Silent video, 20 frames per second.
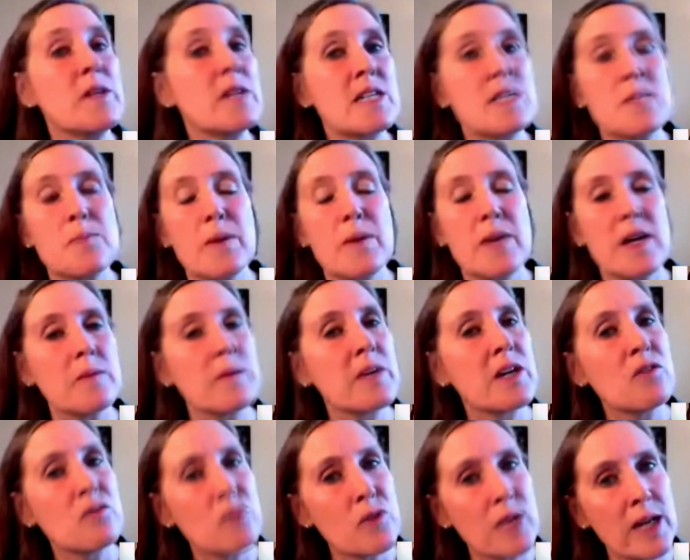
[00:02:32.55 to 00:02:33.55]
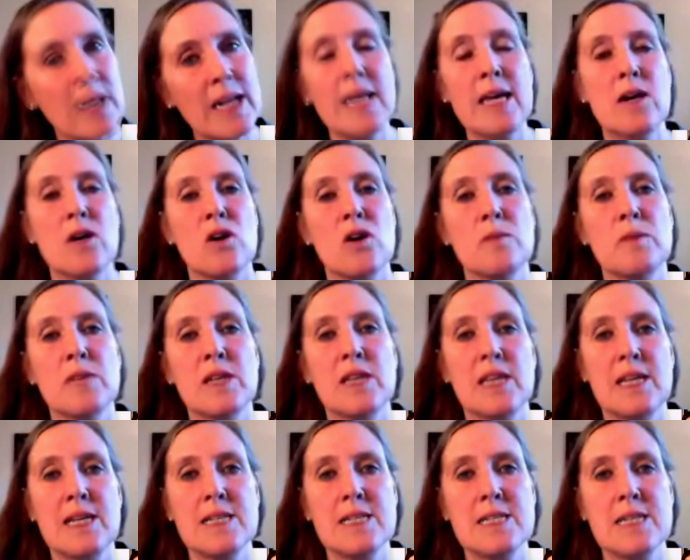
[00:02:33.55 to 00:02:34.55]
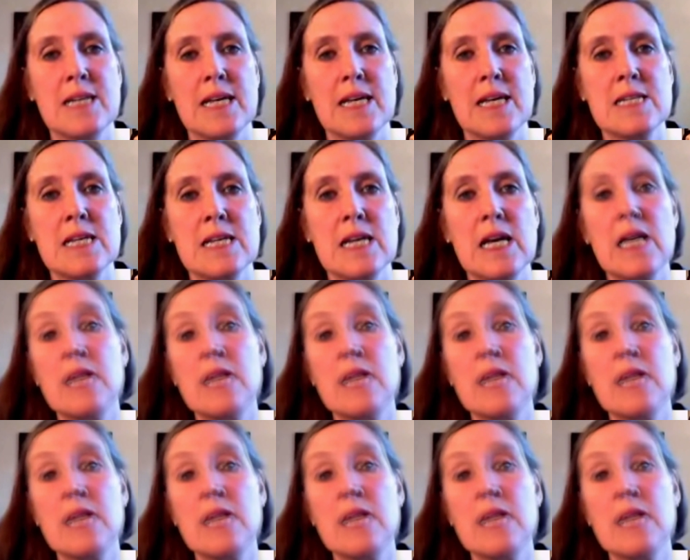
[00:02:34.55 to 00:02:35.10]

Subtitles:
that is becoming really common these days.